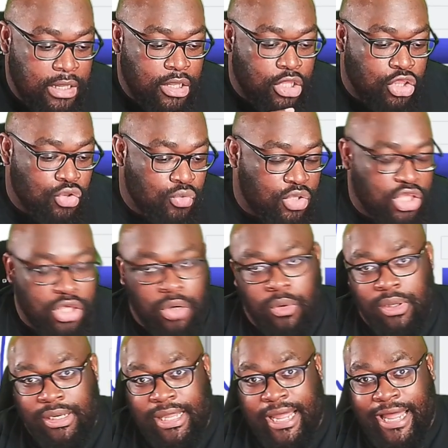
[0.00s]
Yukio
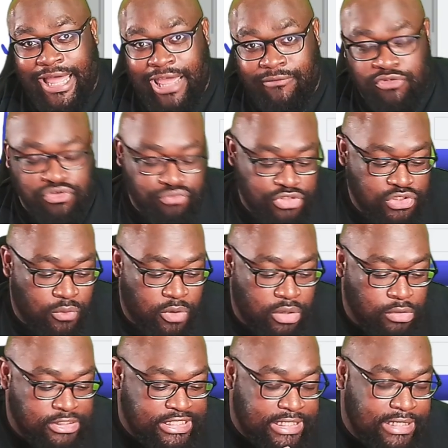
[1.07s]
alive. It's the reason why
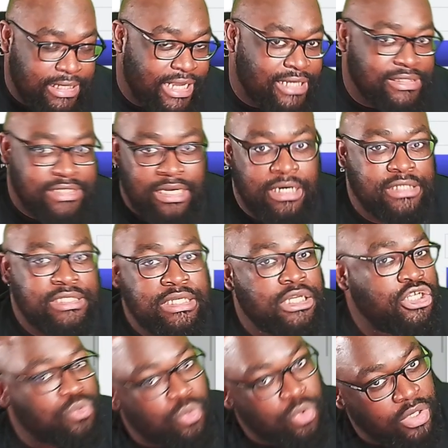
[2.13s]
you see Negasonic
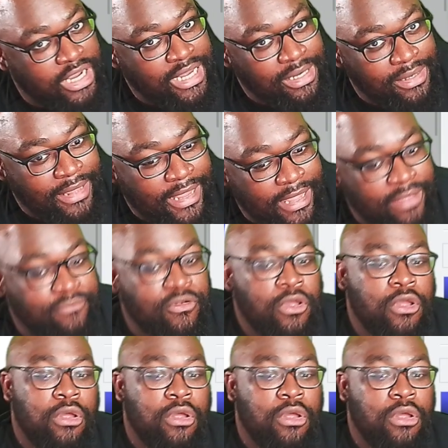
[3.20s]
Teenage Warhead alive.